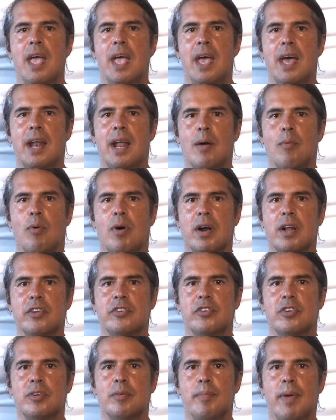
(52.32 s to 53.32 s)
and I
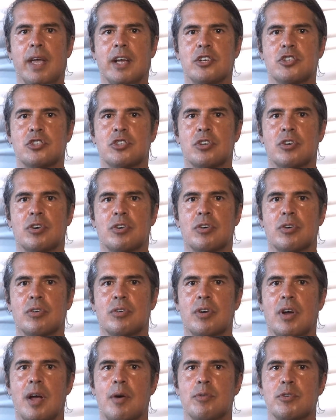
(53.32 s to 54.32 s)
wanted to make
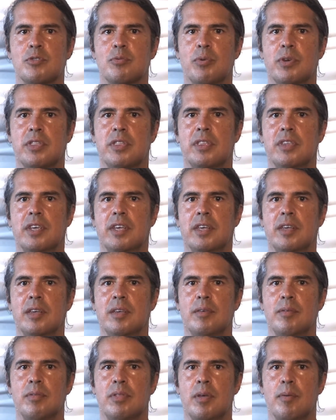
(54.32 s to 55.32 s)
sure I was with
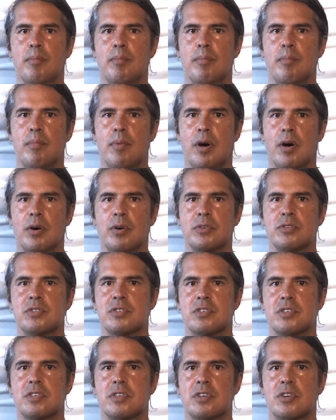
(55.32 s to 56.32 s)
the
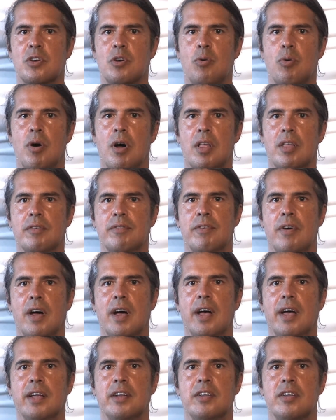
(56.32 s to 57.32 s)
most
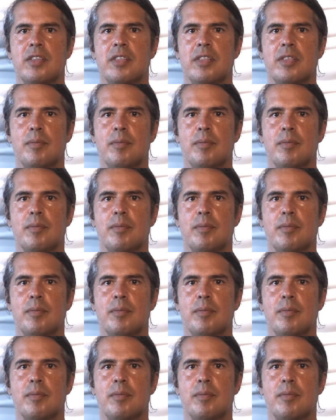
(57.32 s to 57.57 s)
qualified,